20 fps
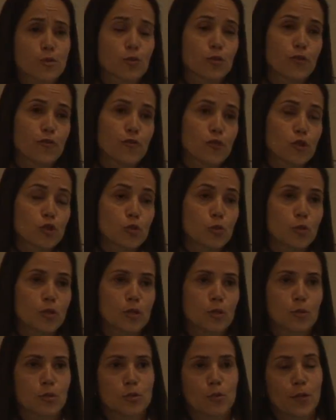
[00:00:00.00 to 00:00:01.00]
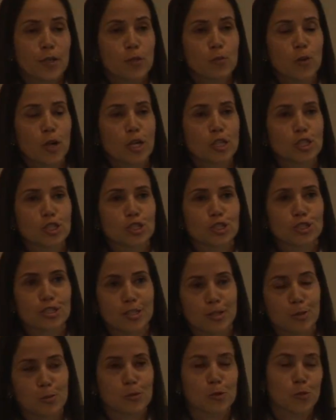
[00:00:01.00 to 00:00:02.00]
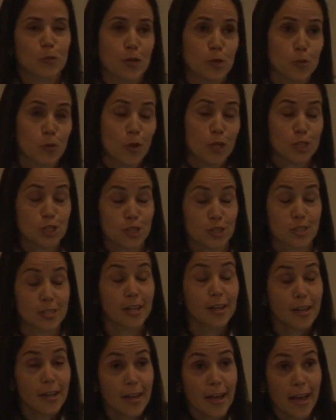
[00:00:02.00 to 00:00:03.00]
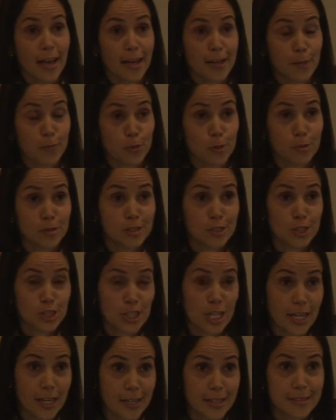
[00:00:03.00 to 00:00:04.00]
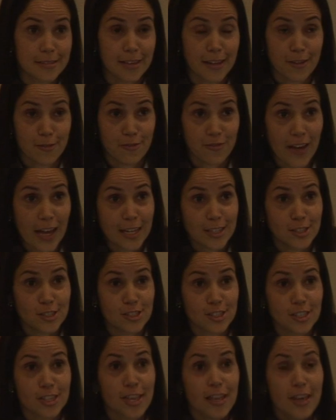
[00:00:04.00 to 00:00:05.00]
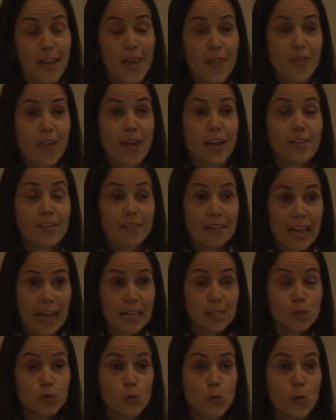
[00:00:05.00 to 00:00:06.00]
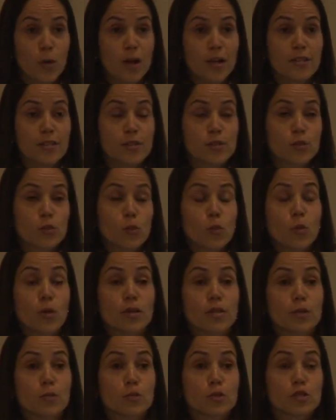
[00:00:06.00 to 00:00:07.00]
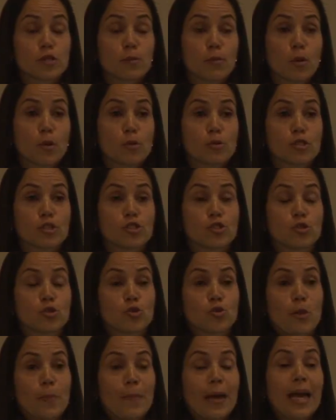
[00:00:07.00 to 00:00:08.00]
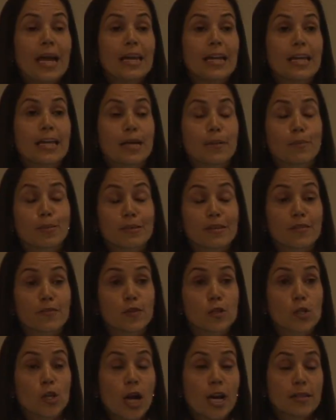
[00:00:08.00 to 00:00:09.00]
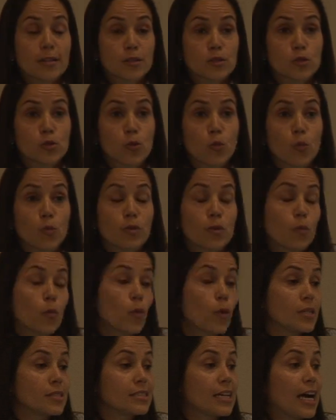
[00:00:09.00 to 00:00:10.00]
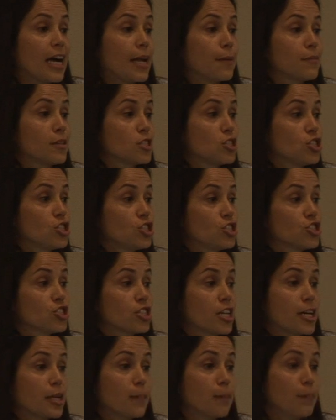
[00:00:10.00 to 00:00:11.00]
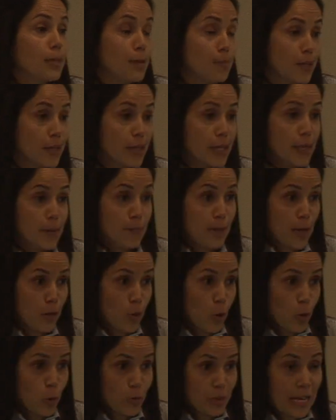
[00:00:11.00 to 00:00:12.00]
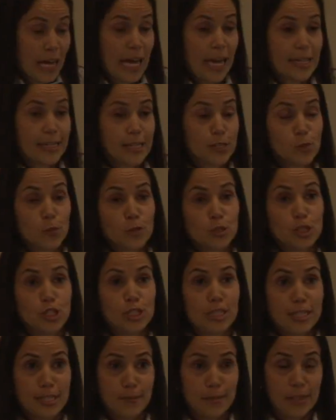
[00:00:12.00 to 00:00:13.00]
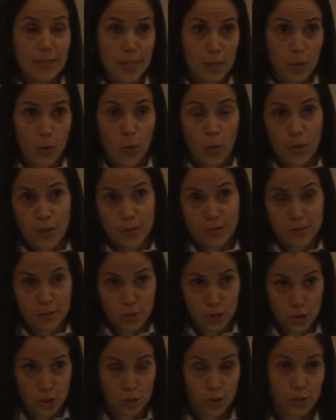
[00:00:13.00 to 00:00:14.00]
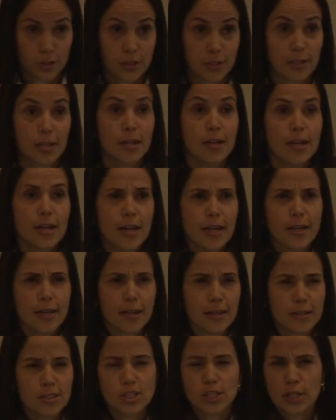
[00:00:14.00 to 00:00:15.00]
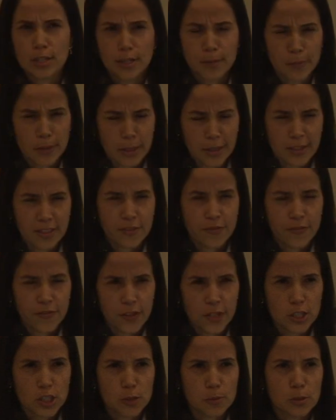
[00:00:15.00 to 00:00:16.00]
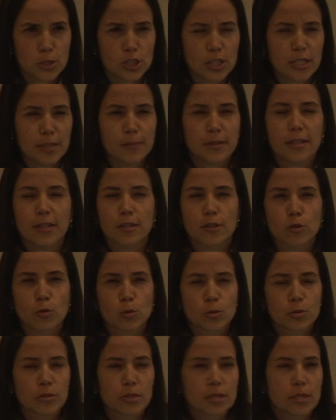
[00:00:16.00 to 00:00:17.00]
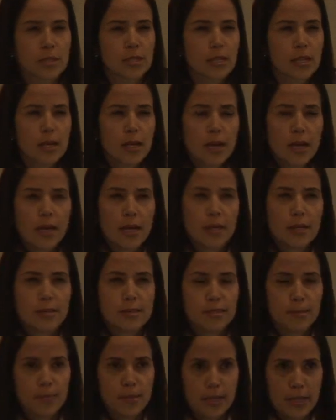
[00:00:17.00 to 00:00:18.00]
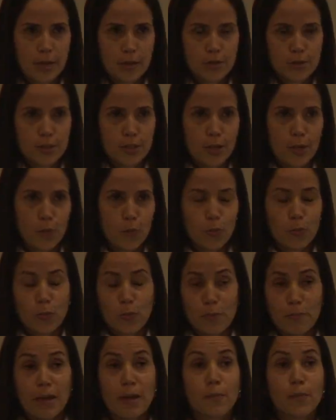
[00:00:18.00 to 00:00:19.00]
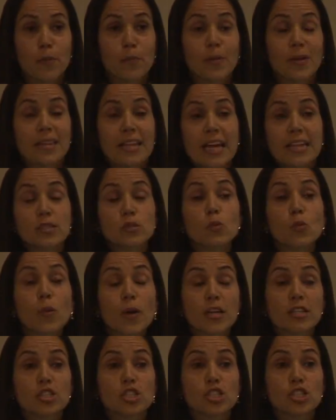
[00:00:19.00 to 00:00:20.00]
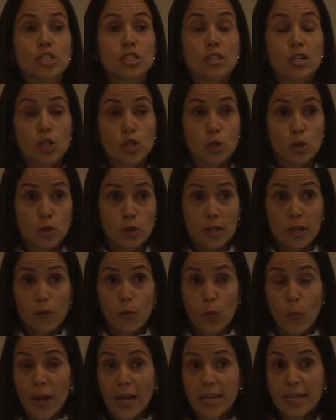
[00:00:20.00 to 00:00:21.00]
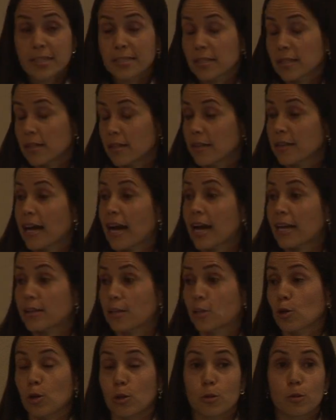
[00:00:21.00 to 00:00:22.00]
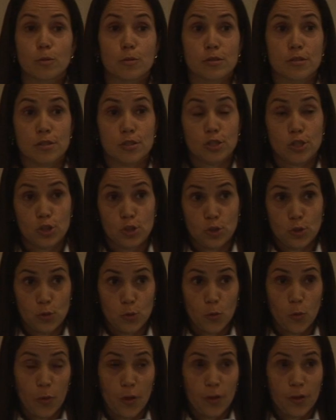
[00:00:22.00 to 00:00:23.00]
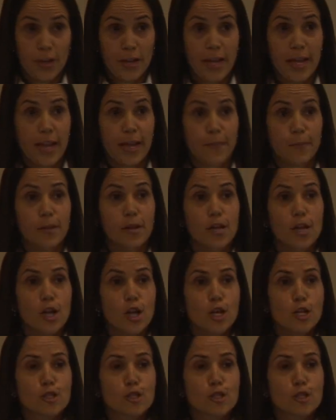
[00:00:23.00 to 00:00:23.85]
So the first one was Weight Watchers, then it was Weight Watchers and protein shakes, then fasting. Then the last one is the one that was the most dramatic, and believe it or not, is the, the one time that she started mimicking my own diet. That's when she eliminated oils and sugar, and she didn't eliminate fish, but she eliminated gluten and something else that I won't remember. But that's when she her weight got the closest to where I am.